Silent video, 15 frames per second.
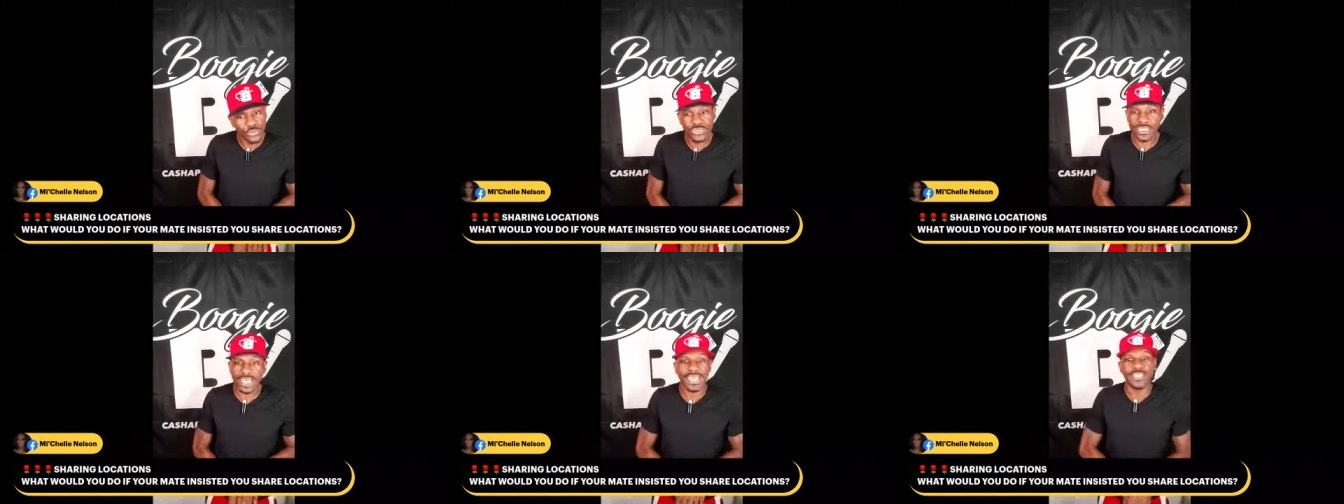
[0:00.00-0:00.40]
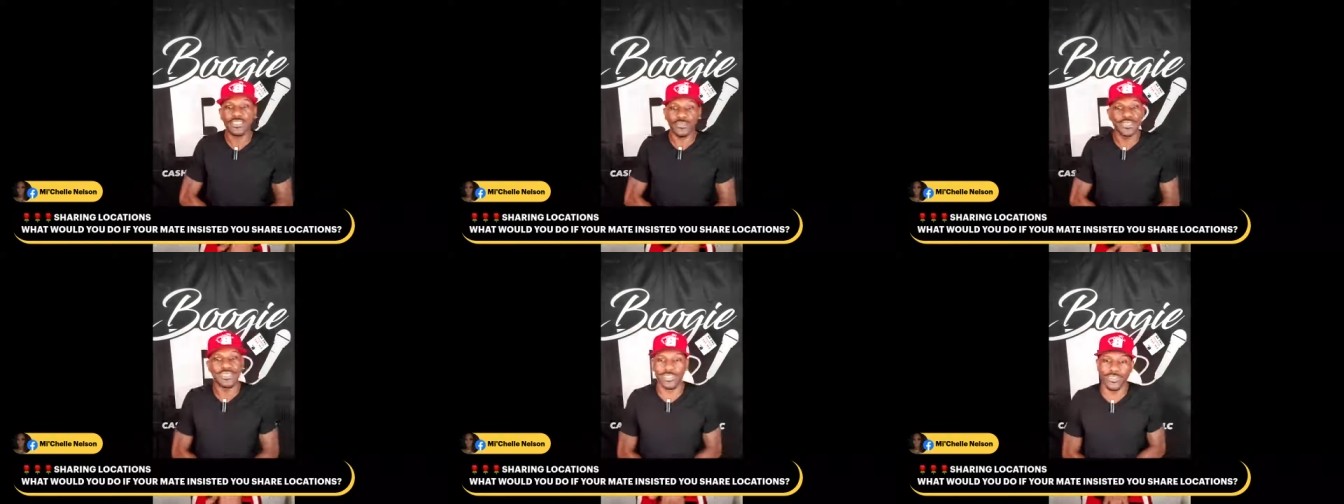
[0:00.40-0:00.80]
You said
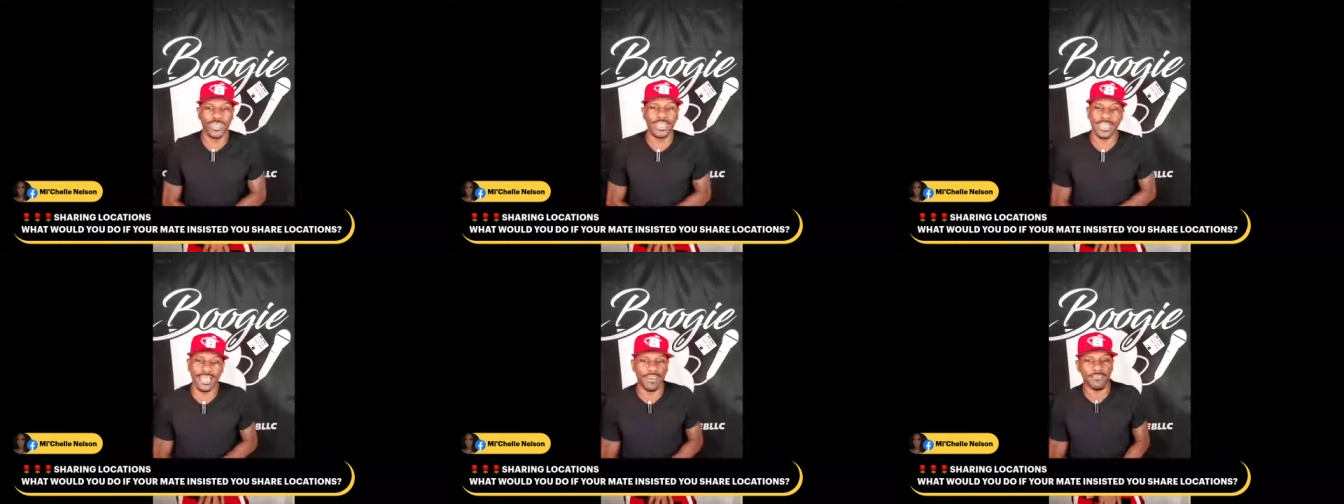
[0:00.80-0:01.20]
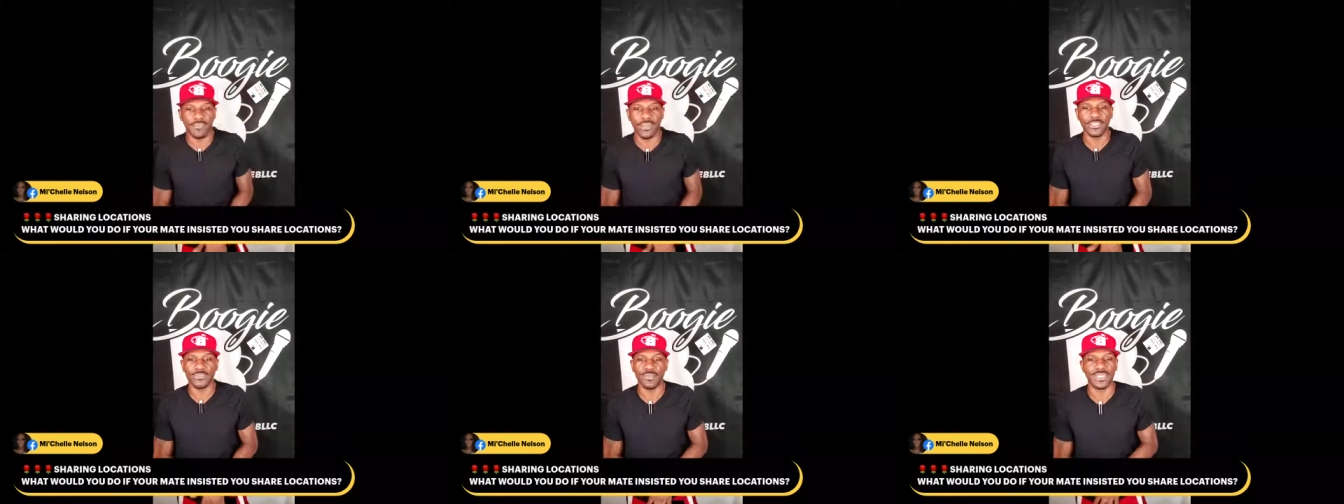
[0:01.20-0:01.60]
you was doing it at
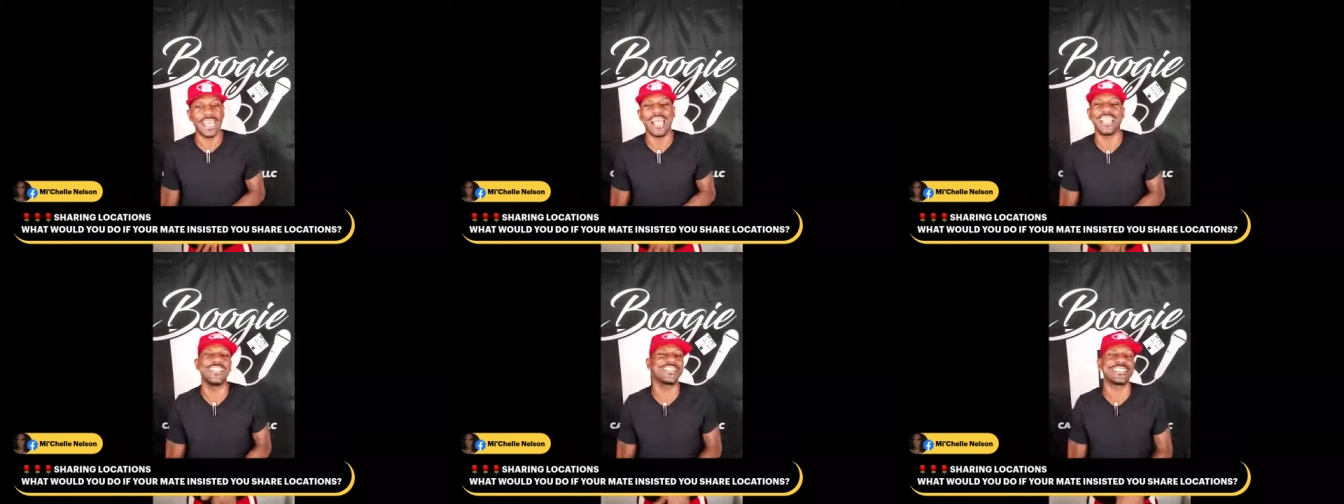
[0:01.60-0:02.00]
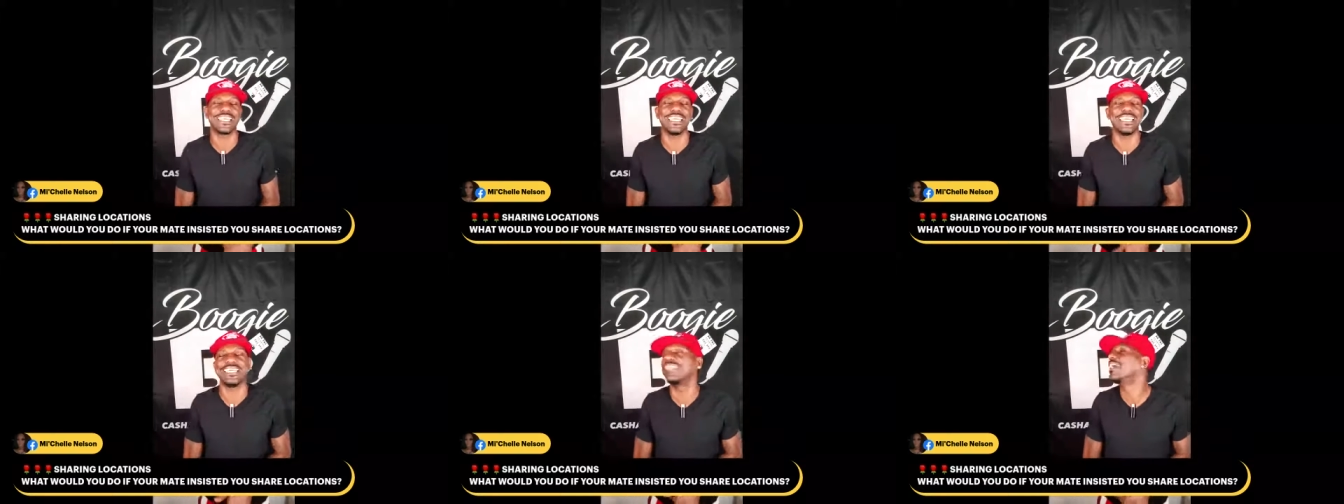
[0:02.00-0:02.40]
first, but now you're
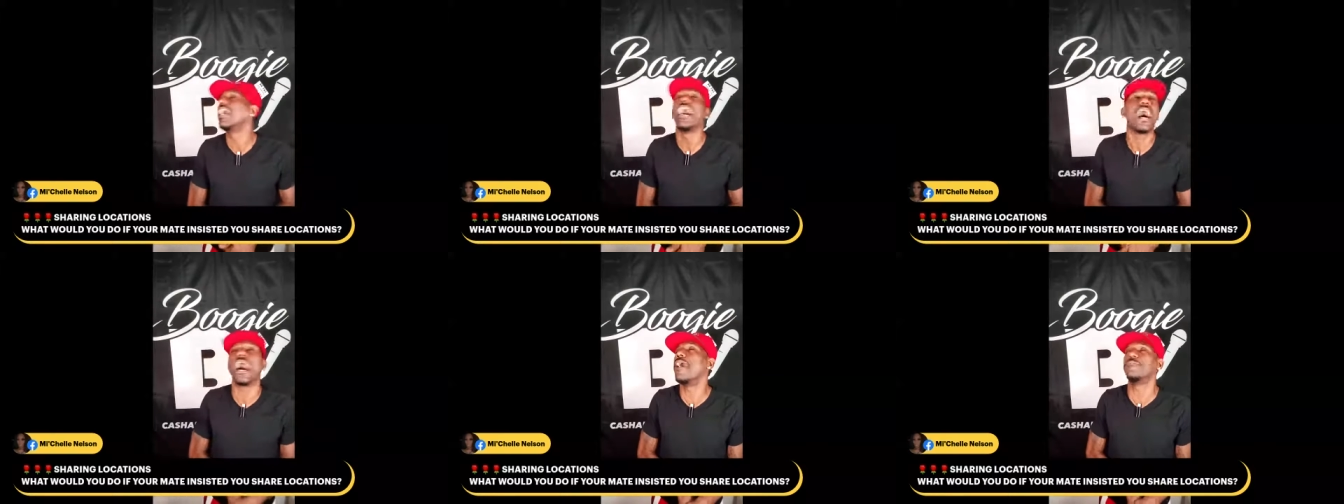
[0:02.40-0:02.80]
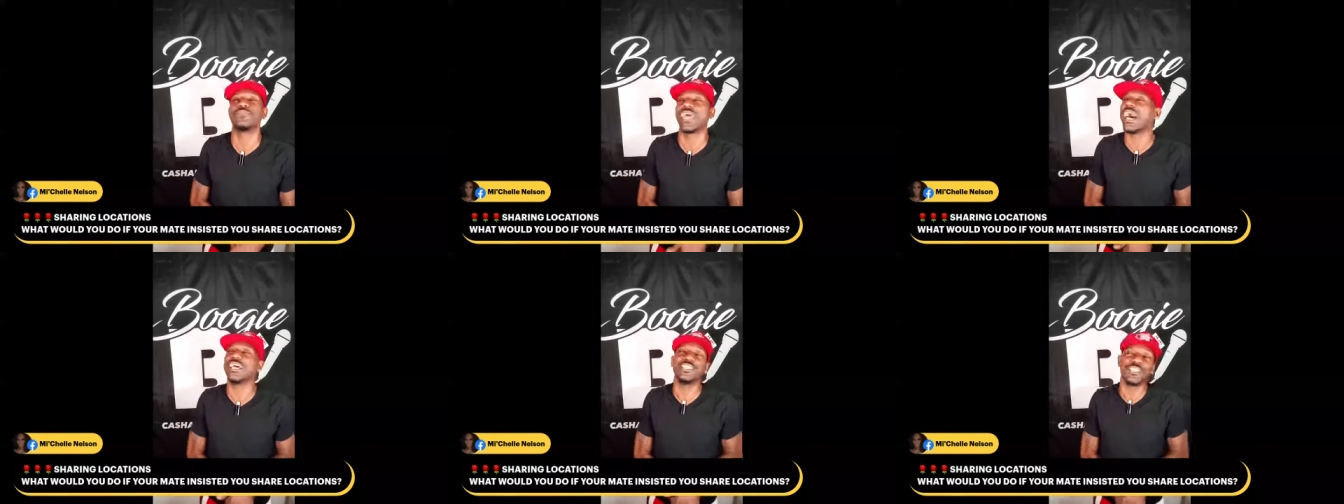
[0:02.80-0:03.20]
saying I'm
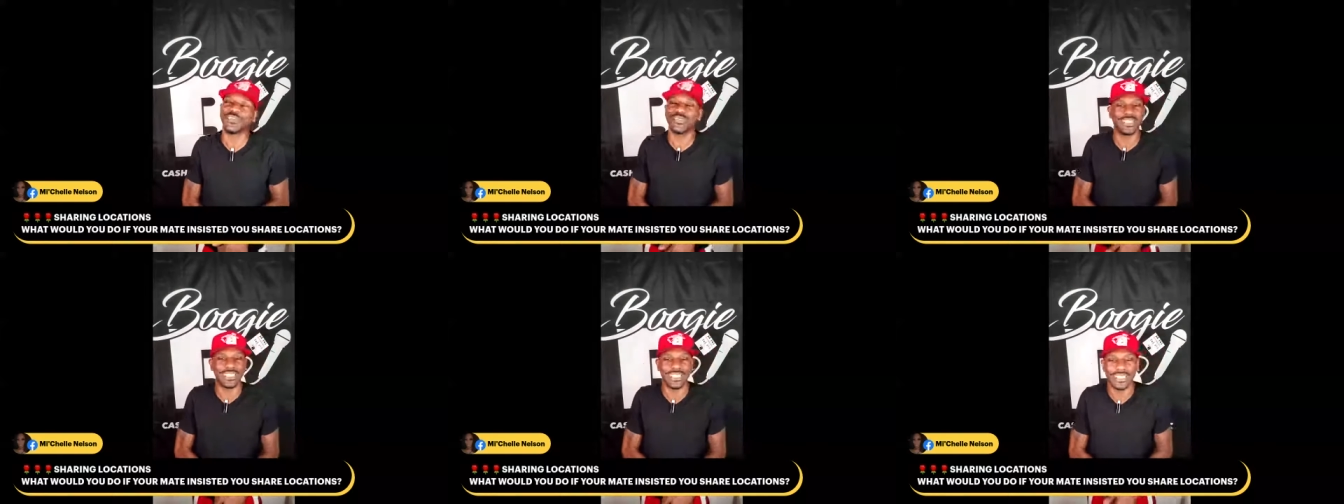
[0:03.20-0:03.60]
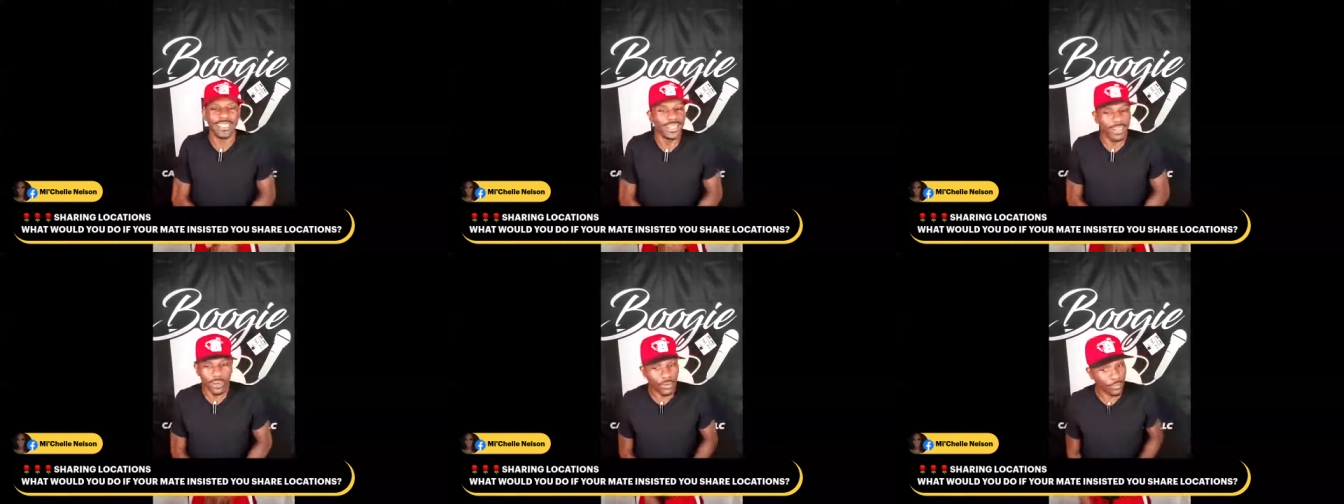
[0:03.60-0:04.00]
not doing
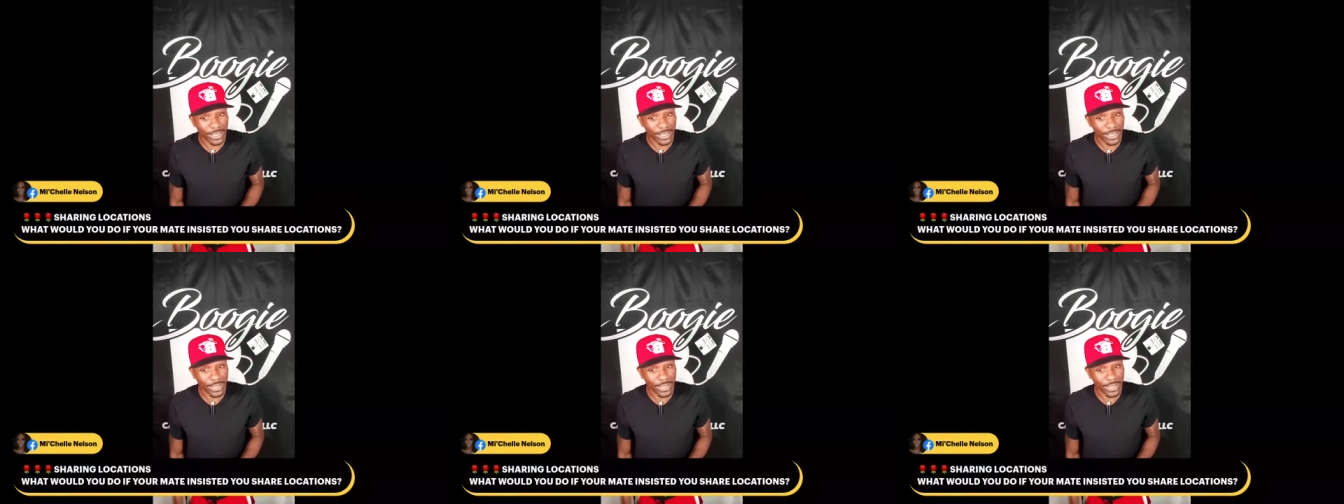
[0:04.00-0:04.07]
it.